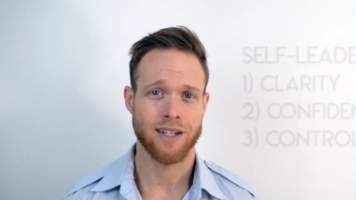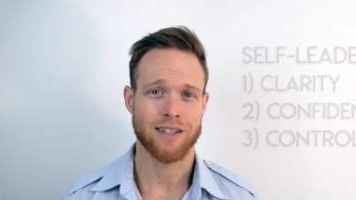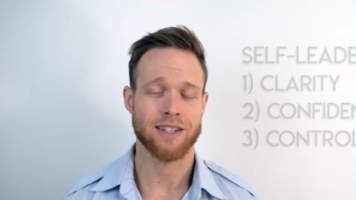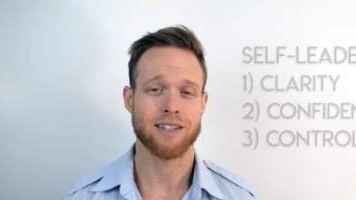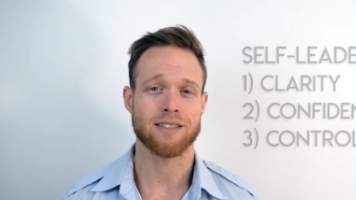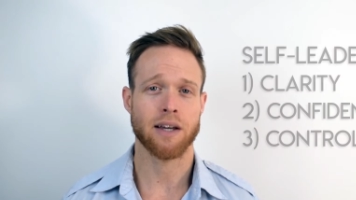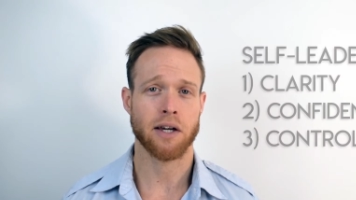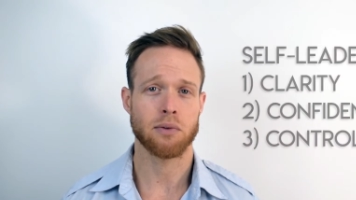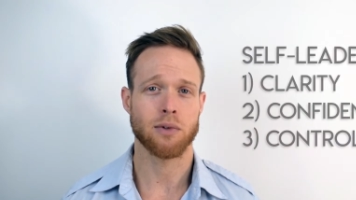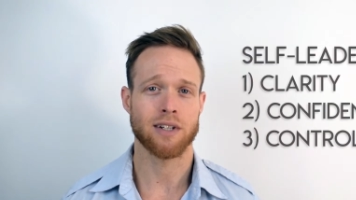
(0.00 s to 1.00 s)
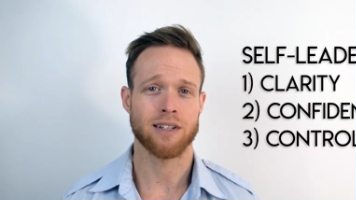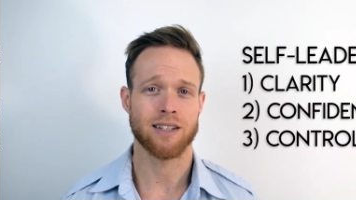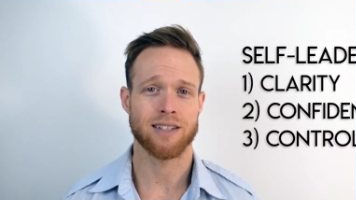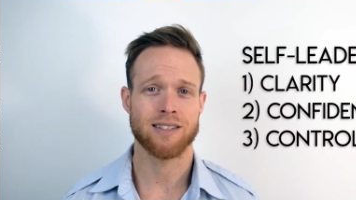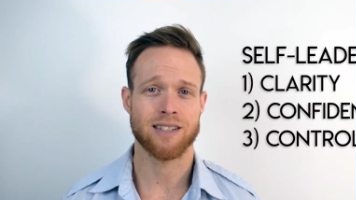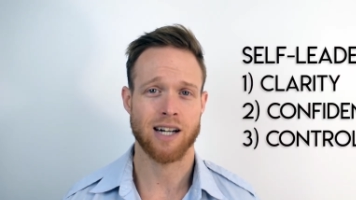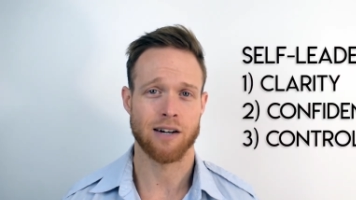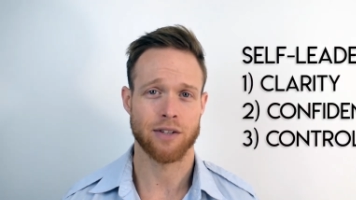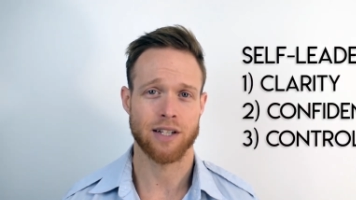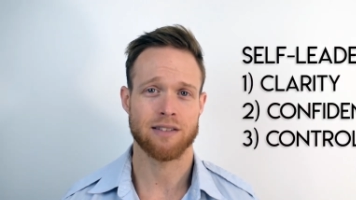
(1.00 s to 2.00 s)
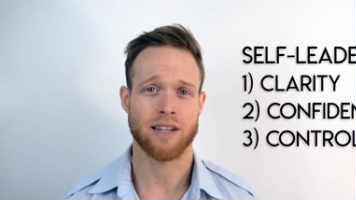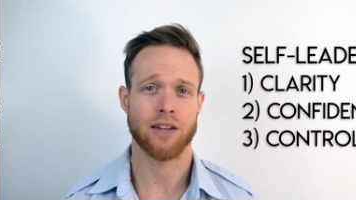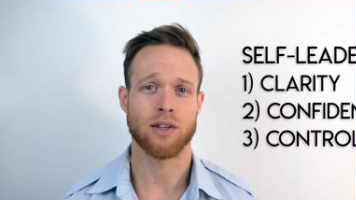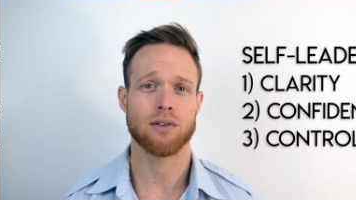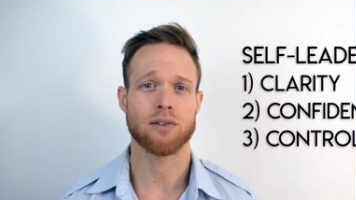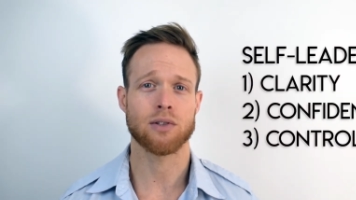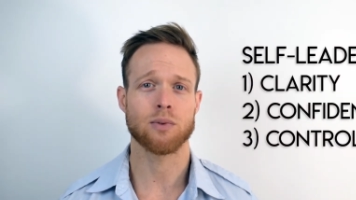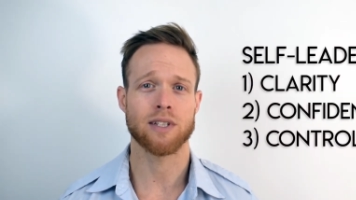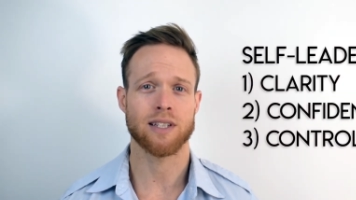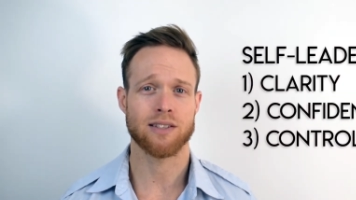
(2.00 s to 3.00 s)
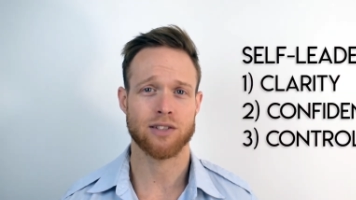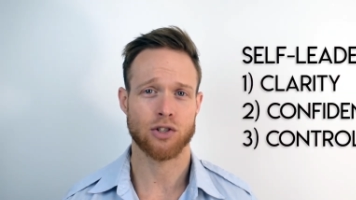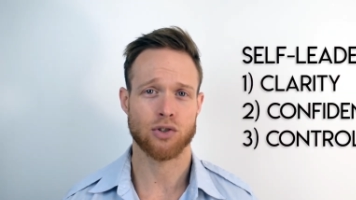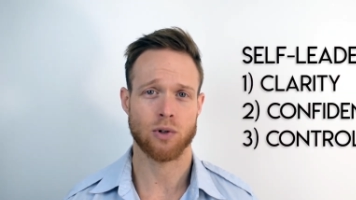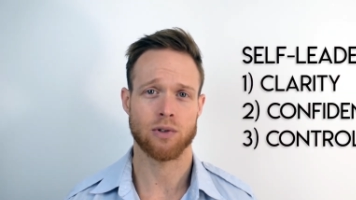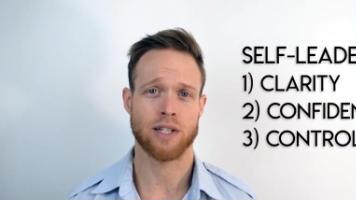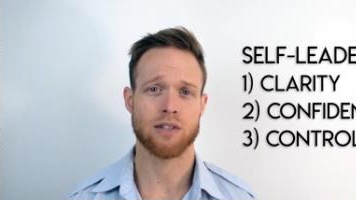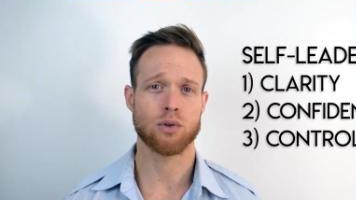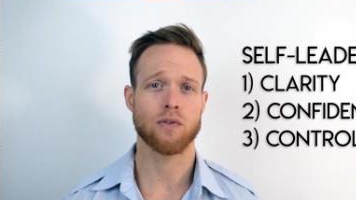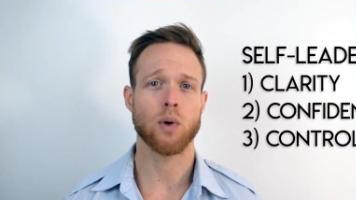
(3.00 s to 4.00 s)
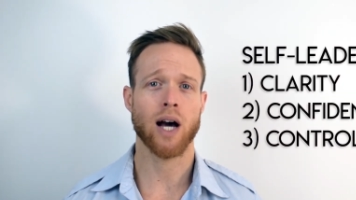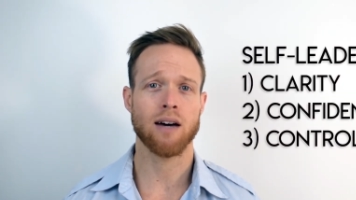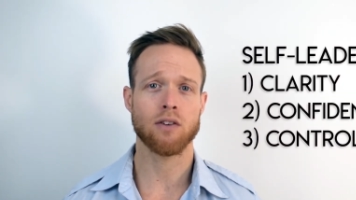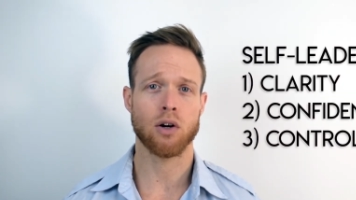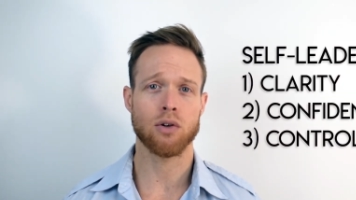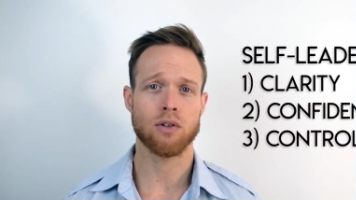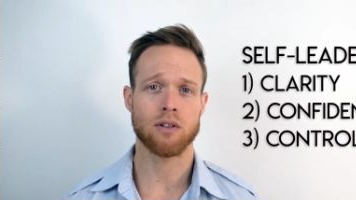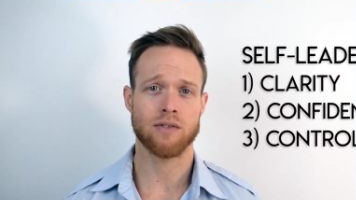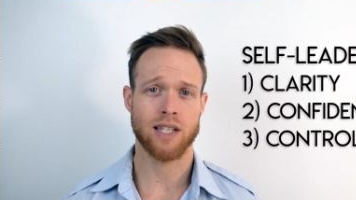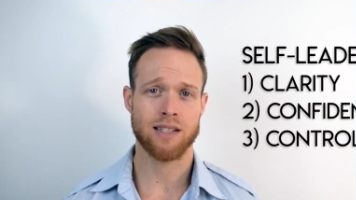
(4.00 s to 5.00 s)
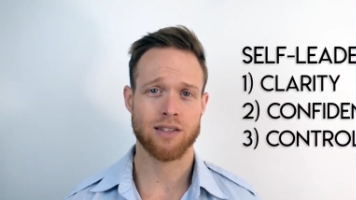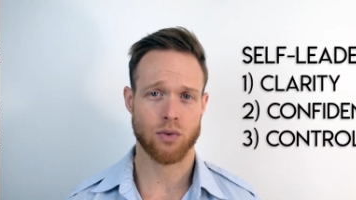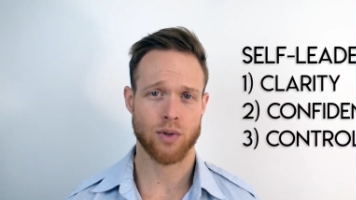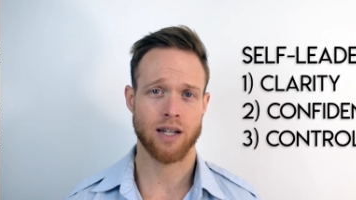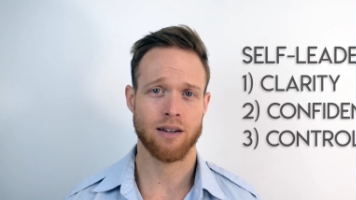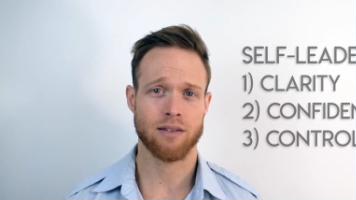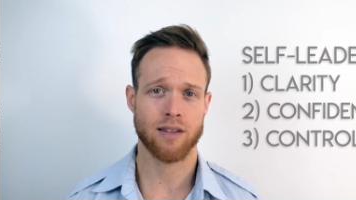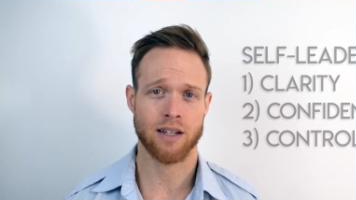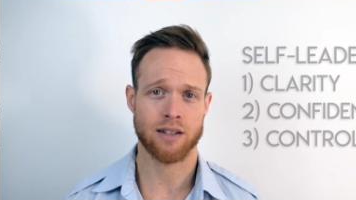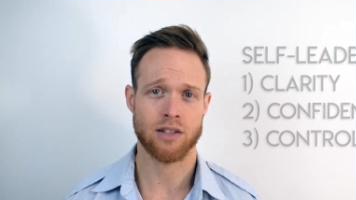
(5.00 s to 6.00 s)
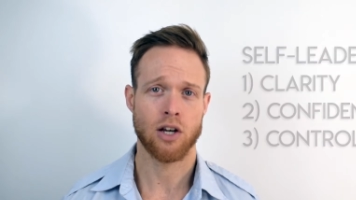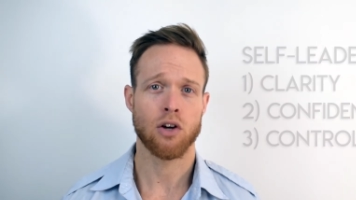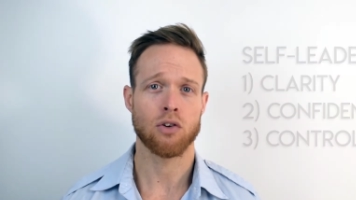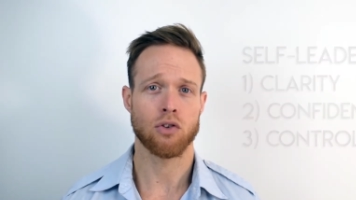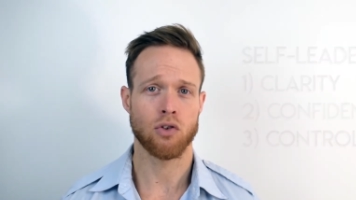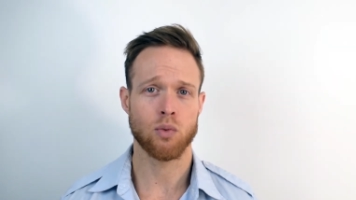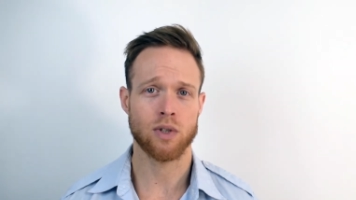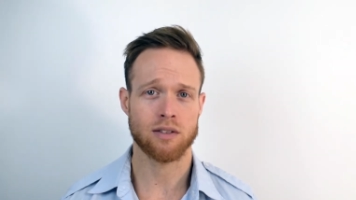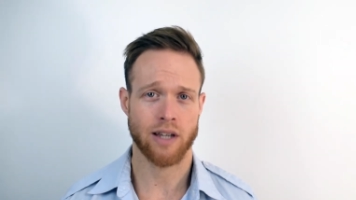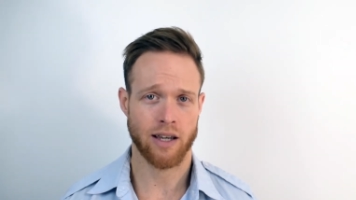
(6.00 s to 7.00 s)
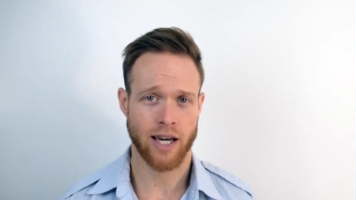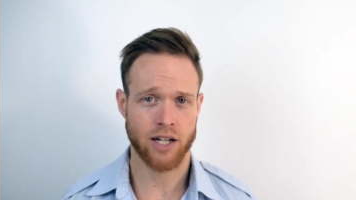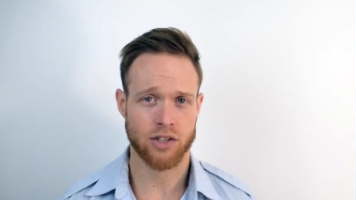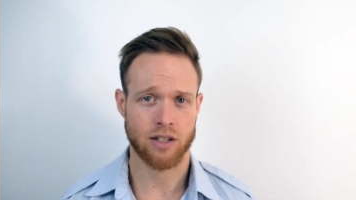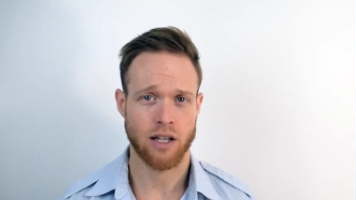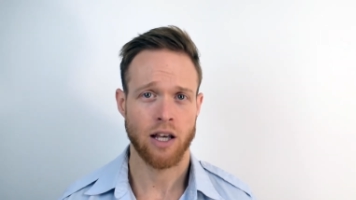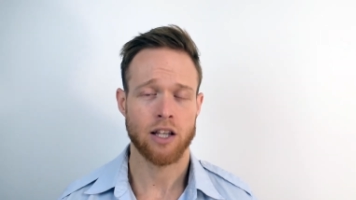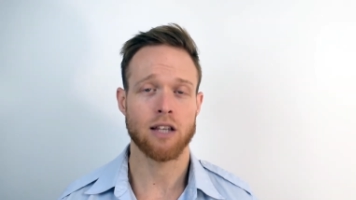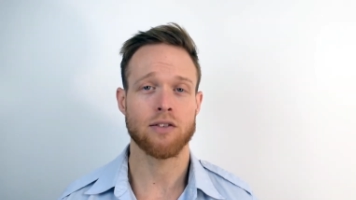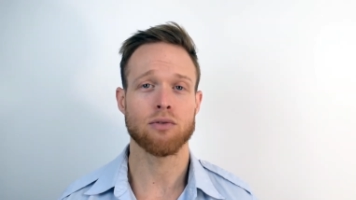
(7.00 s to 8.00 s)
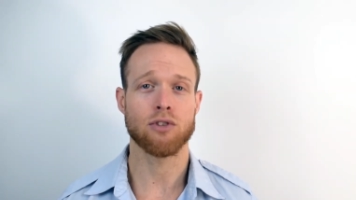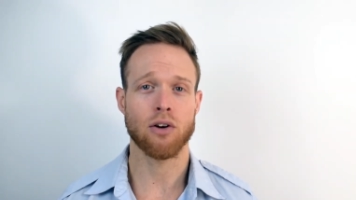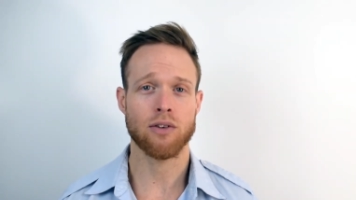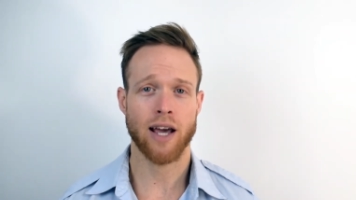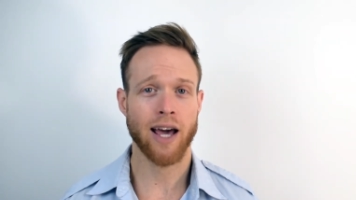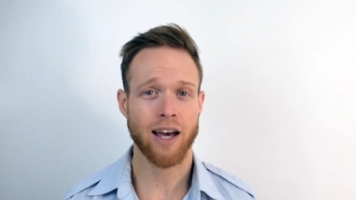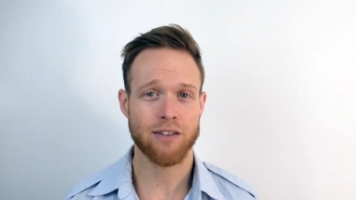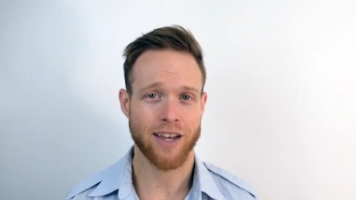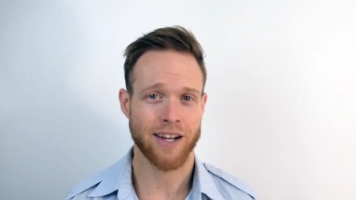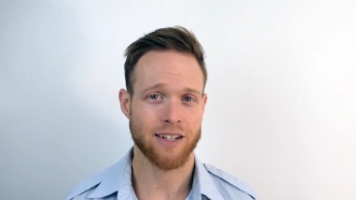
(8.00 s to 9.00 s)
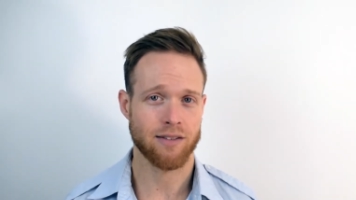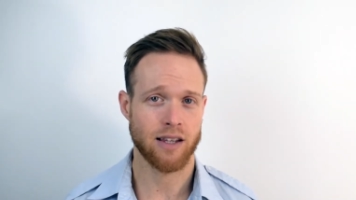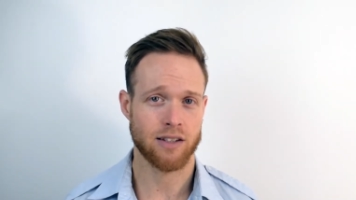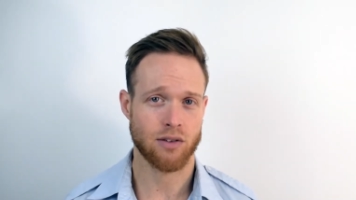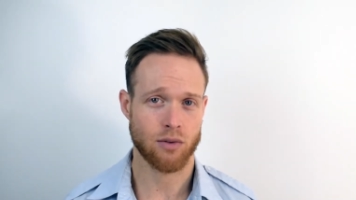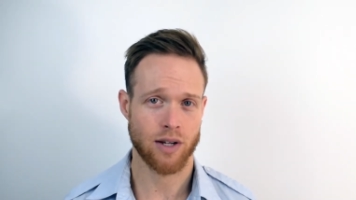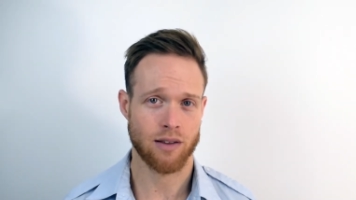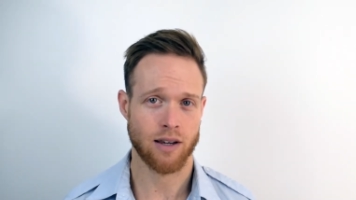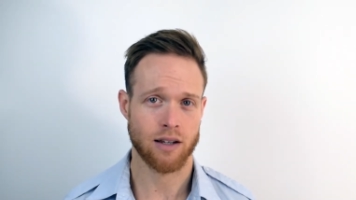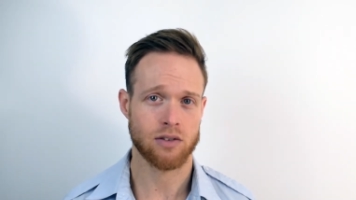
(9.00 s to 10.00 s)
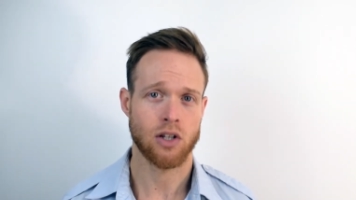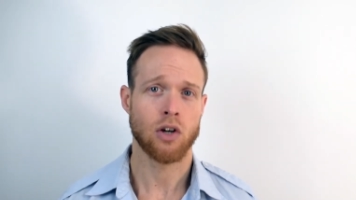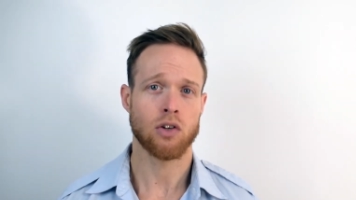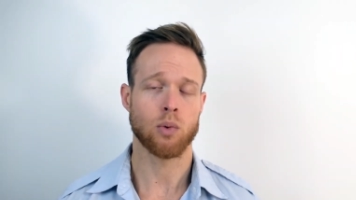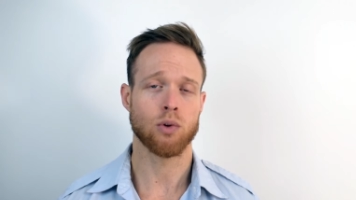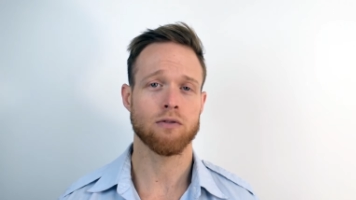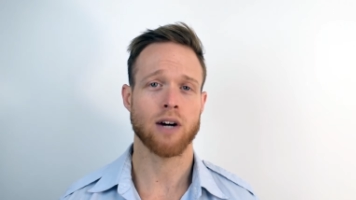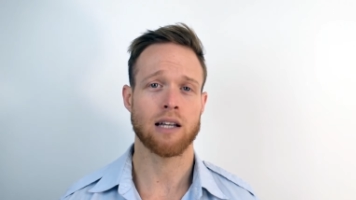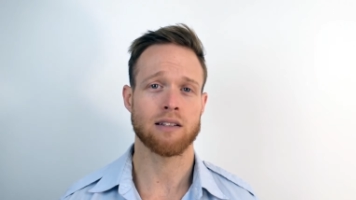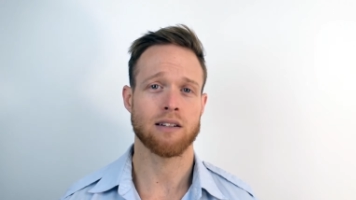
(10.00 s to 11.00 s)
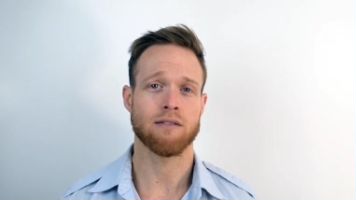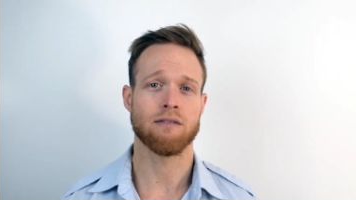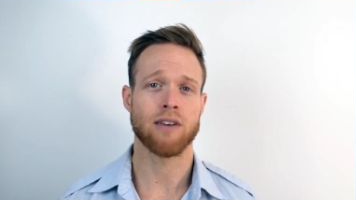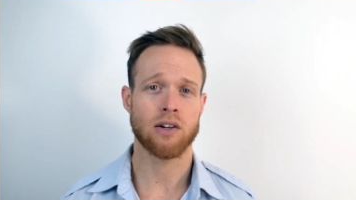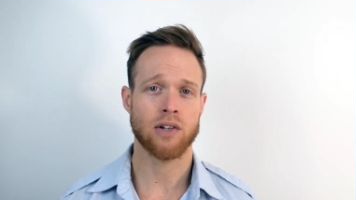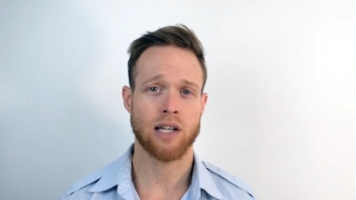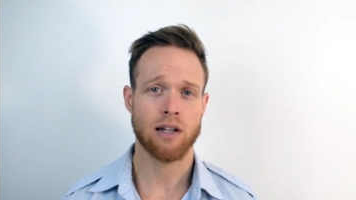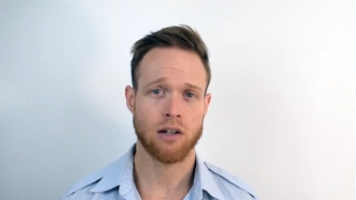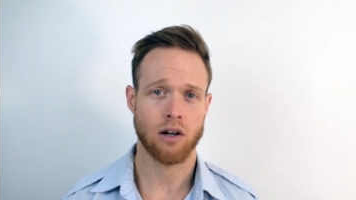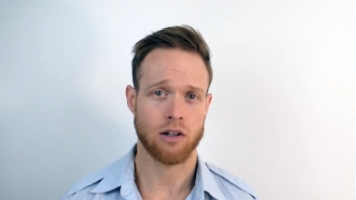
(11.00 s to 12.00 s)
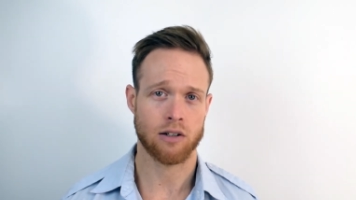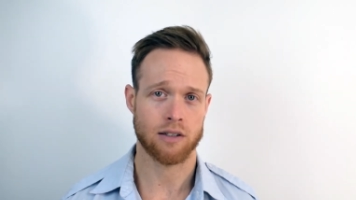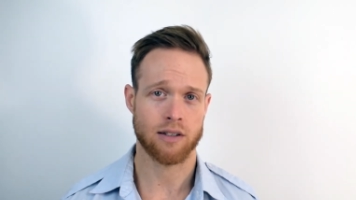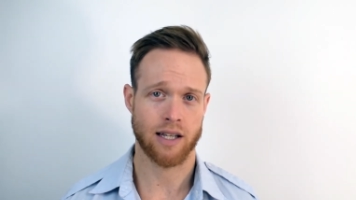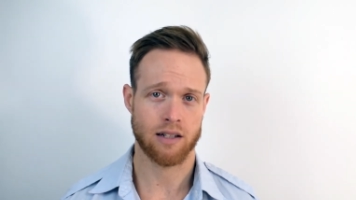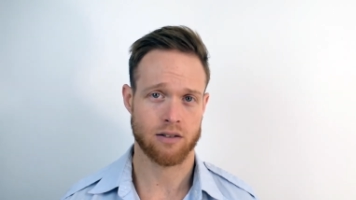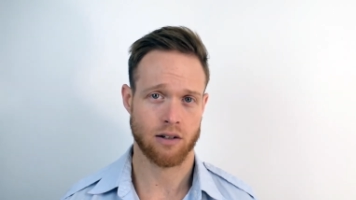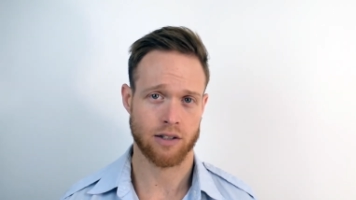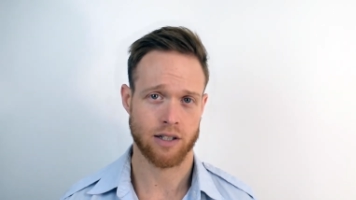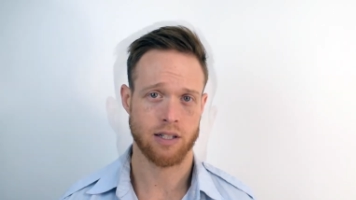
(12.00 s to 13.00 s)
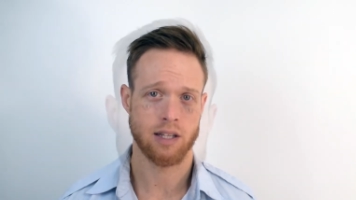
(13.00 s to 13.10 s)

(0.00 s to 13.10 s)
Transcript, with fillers: The second one is confidence, and the third one is control. And so if you have all of these 3 things, you will take action. If you don't have any of these 3 things, you will find it very hard to get started.